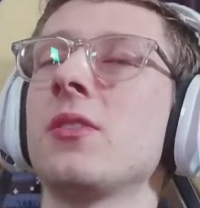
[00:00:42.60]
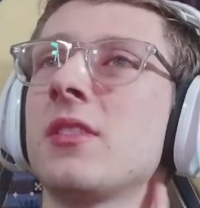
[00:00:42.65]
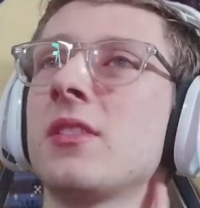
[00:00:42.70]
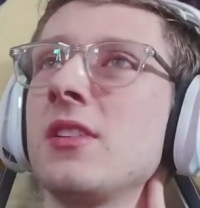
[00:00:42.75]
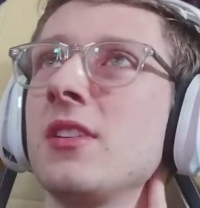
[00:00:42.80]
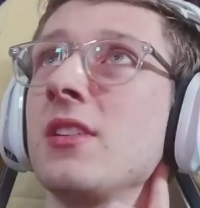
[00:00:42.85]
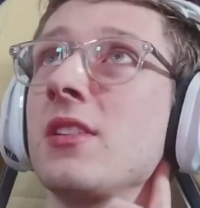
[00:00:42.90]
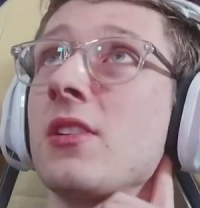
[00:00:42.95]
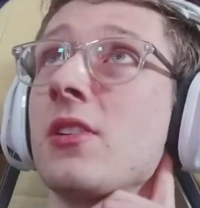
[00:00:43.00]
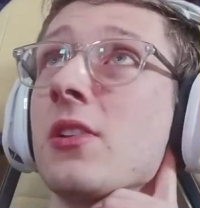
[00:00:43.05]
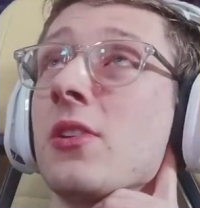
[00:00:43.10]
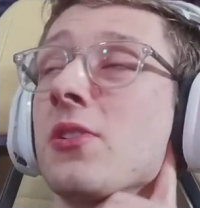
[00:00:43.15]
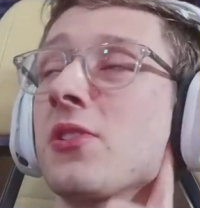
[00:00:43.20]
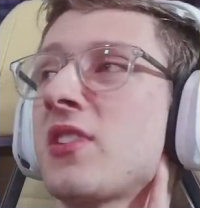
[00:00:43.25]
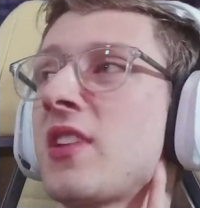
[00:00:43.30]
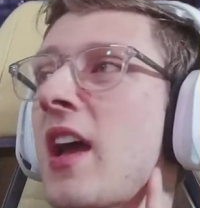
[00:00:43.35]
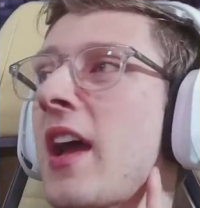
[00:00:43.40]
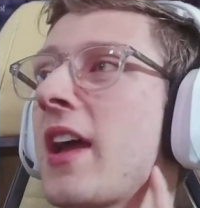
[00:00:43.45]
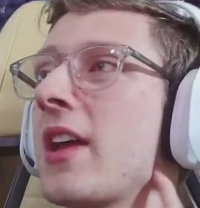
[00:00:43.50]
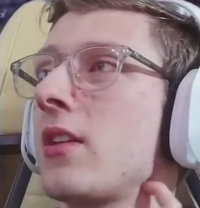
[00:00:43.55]
little
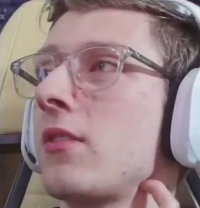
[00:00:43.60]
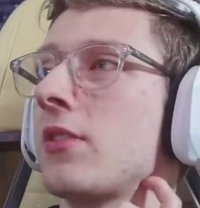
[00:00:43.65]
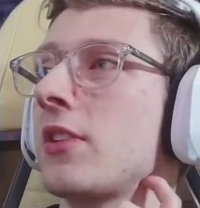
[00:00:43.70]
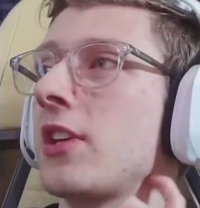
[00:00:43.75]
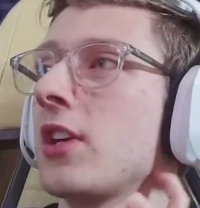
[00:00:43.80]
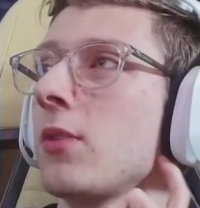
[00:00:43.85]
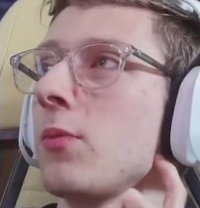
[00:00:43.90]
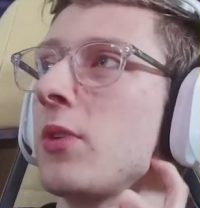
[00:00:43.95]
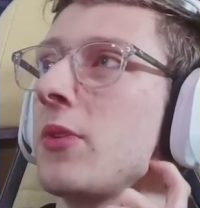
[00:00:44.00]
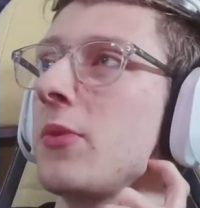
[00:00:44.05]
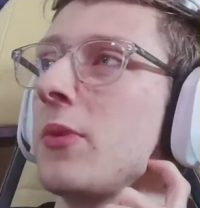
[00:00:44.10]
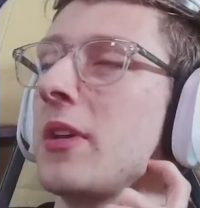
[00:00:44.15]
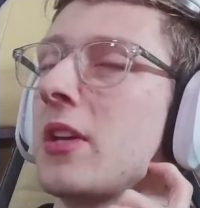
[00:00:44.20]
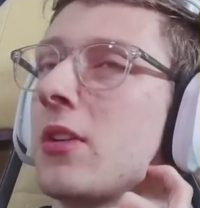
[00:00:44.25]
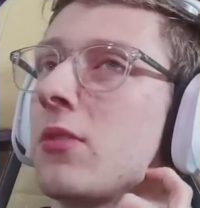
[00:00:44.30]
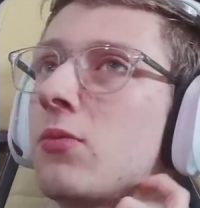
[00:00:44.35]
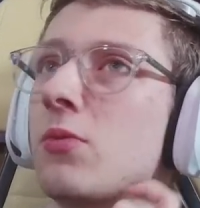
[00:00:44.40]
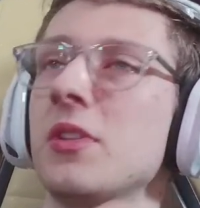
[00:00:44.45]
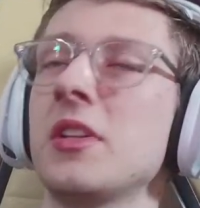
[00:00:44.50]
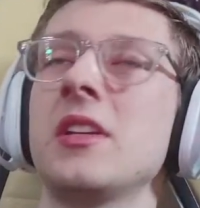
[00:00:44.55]
side over here where we
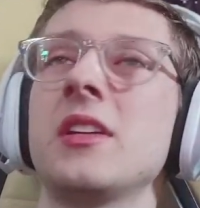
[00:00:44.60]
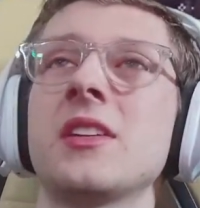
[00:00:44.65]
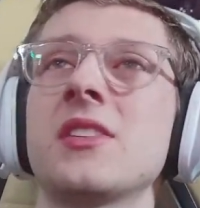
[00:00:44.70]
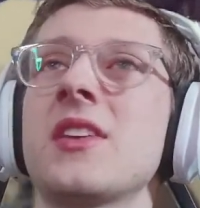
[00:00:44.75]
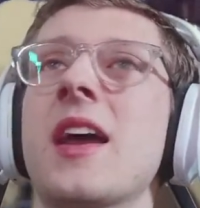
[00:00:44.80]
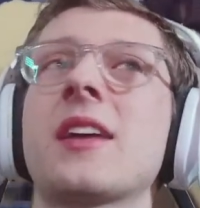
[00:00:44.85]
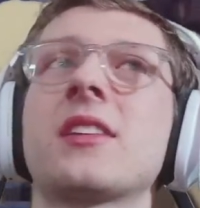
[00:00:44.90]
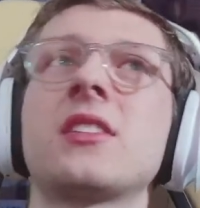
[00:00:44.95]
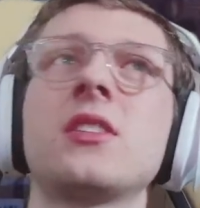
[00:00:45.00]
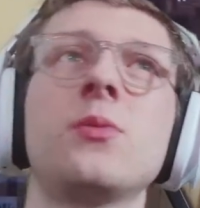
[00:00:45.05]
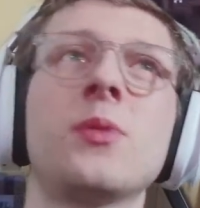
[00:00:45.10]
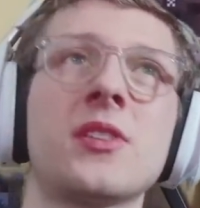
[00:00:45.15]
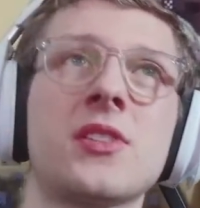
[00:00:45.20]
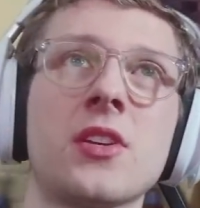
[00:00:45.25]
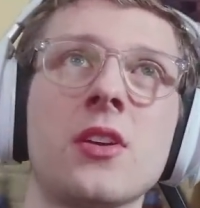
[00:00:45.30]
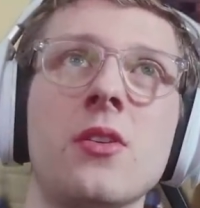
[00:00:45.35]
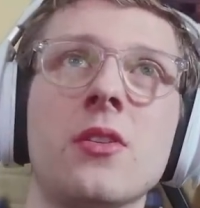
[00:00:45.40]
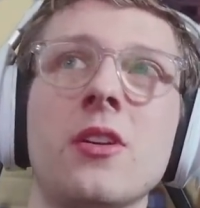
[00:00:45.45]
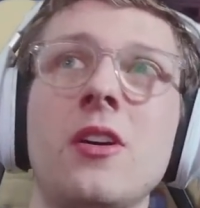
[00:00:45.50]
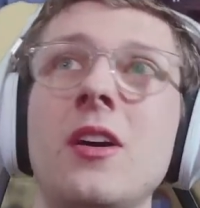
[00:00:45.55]
can read exactly what's
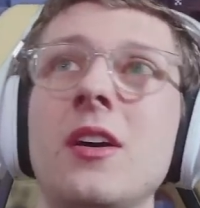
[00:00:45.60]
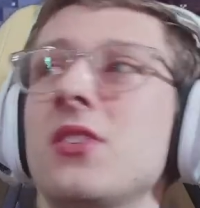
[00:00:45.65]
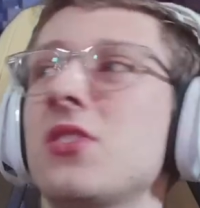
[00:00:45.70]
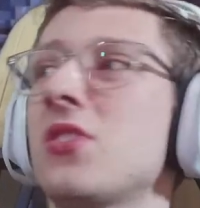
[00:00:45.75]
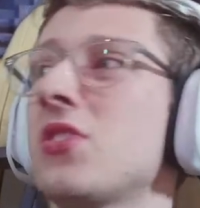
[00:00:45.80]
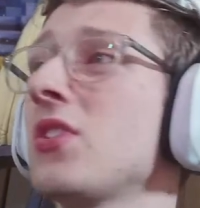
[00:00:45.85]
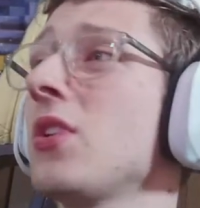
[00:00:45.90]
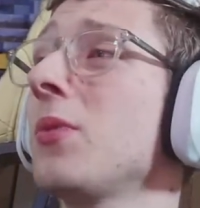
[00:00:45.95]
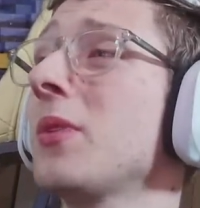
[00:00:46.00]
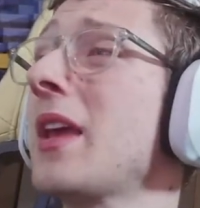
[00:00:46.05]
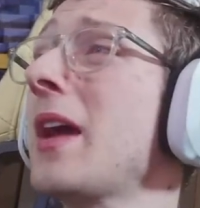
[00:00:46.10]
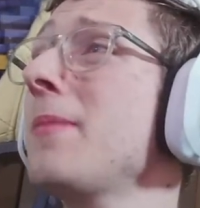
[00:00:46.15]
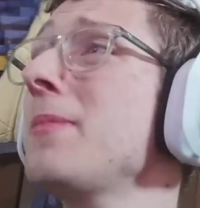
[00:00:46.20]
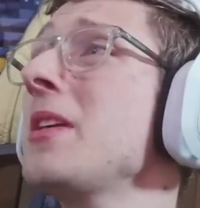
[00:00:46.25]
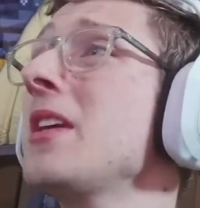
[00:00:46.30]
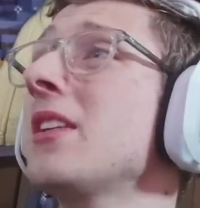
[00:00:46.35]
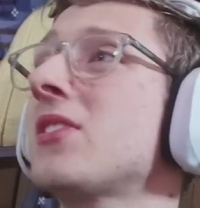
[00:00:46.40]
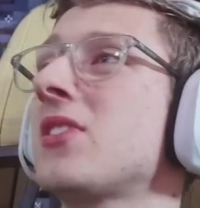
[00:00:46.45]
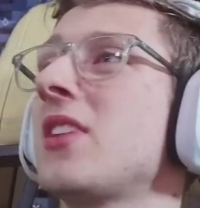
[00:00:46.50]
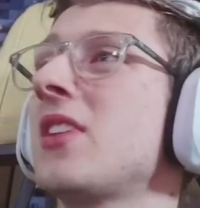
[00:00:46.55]
going on. So, with that
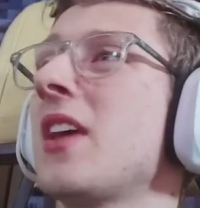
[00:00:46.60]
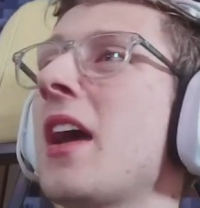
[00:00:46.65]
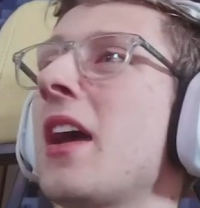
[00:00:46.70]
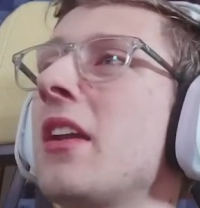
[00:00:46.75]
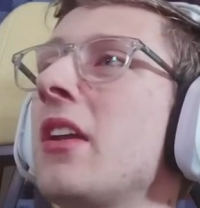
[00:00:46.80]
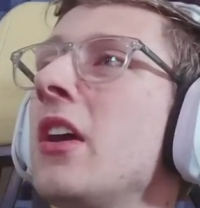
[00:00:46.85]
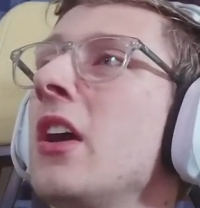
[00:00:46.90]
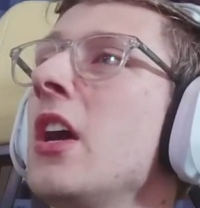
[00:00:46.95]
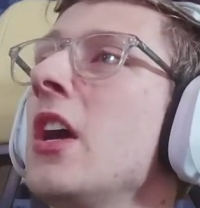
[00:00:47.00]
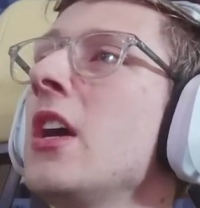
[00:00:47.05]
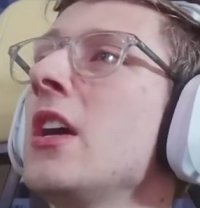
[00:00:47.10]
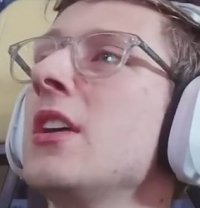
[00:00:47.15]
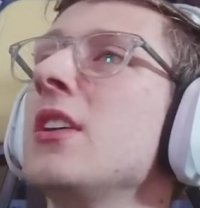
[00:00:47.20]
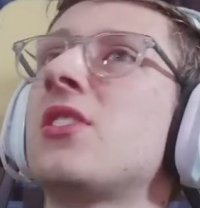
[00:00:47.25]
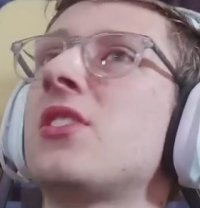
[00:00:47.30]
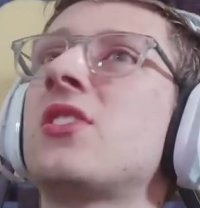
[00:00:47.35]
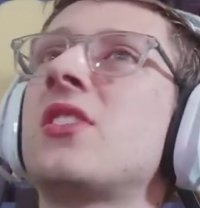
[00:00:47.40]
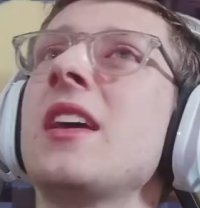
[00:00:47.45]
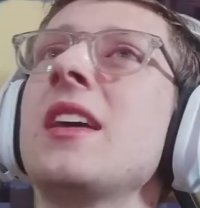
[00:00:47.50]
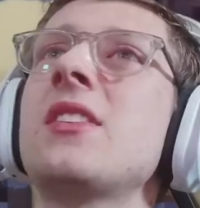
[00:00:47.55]
being said,
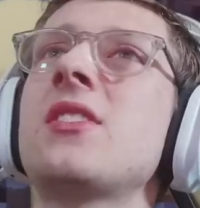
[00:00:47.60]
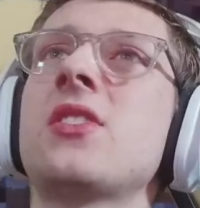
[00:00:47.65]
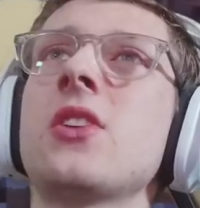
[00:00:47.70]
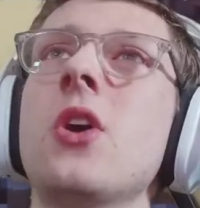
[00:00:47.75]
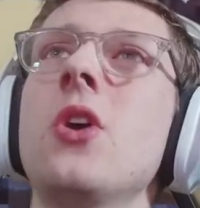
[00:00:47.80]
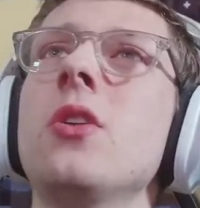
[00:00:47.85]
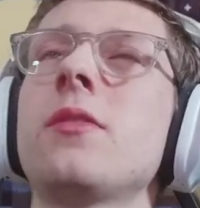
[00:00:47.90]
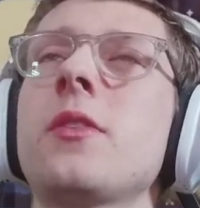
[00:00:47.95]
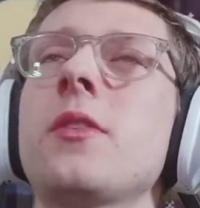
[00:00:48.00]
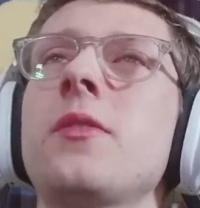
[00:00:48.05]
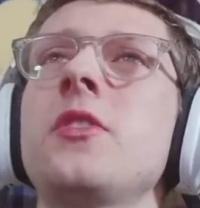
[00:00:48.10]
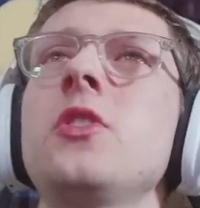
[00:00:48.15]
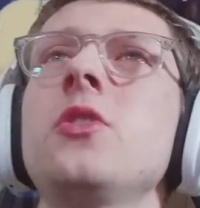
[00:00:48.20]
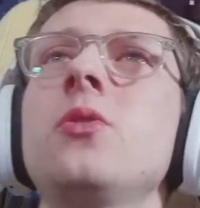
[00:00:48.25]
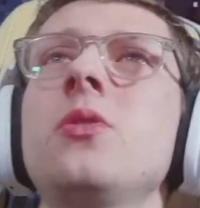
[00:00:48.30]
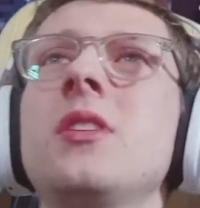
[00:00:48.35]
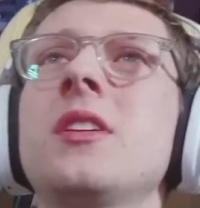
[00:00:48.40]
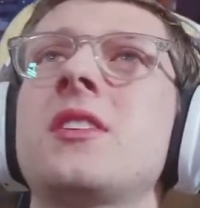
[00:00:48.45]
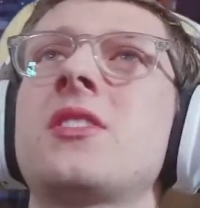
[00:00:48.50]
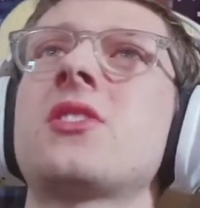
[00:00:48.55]
sets
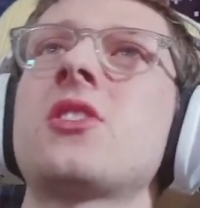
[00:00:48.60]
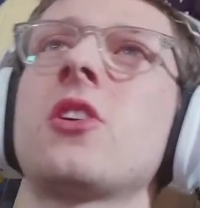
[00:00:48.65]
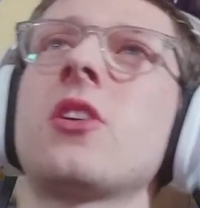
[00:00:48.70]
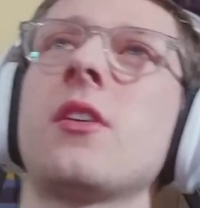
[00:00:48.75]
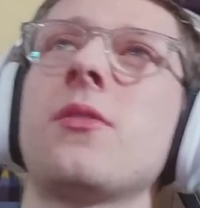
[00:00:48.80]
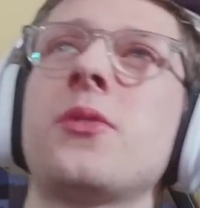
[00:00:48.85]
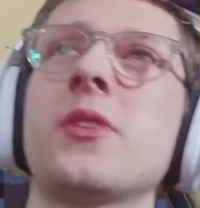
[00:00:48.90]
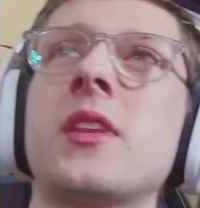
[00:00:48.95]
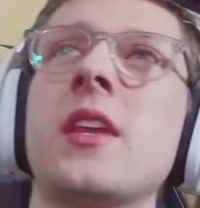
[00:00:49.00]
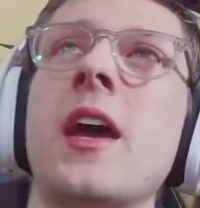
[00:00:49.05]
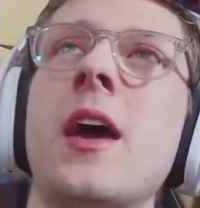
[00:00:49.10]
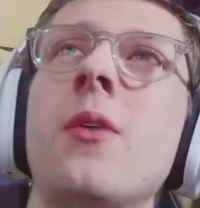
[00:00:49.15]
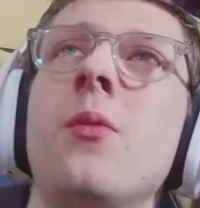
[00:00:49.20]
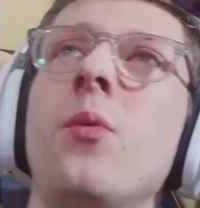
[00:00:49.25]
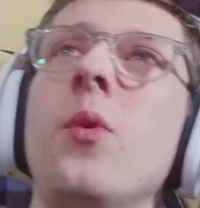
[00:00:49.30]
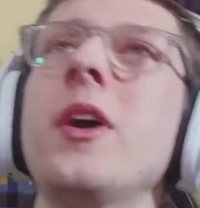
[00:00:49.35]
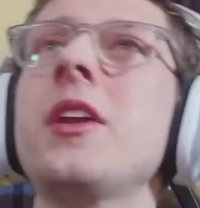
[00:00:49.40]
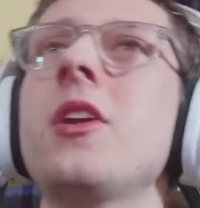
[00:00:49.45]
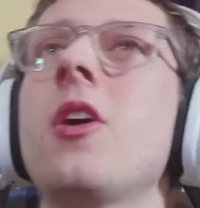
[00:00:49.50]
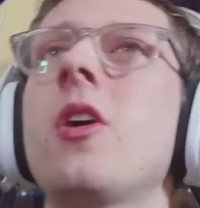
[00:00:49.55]
overview, let's start off with that.
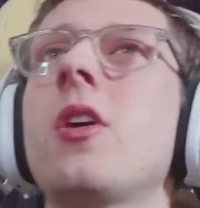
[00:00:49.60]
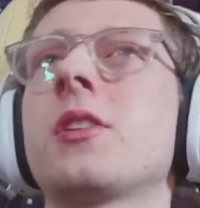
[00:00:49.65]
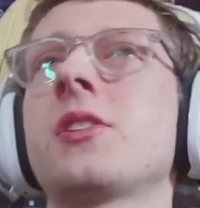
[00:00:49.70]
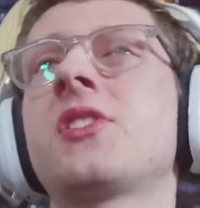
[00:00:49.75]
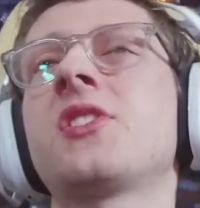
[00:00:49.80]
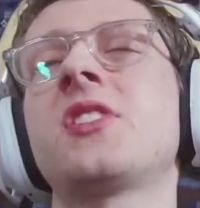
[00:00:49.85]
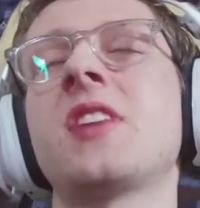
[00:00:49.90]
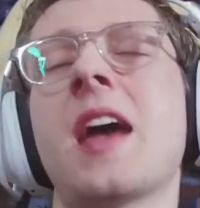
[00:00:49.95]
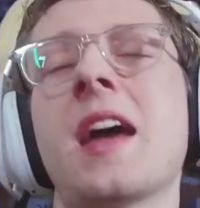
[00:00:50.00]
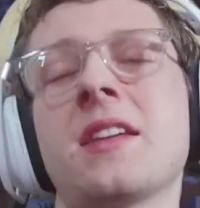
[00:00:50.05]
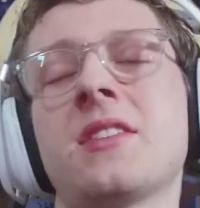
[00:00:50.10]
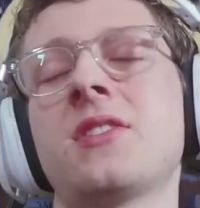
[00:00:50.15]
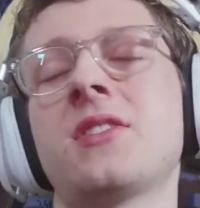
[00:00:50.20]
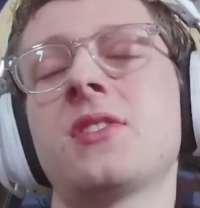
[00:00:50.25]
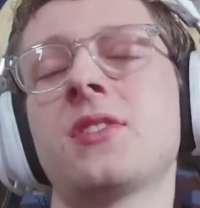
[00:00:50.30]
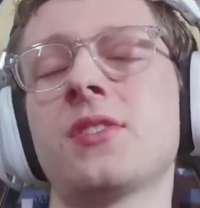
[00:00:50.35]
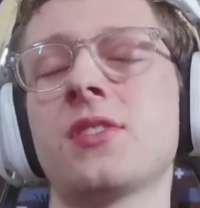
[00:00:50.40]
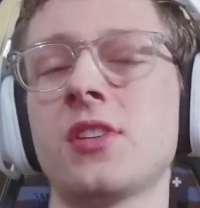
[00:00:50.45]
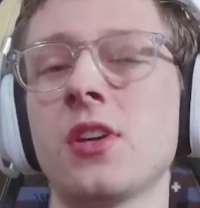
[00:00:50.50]
What are sets?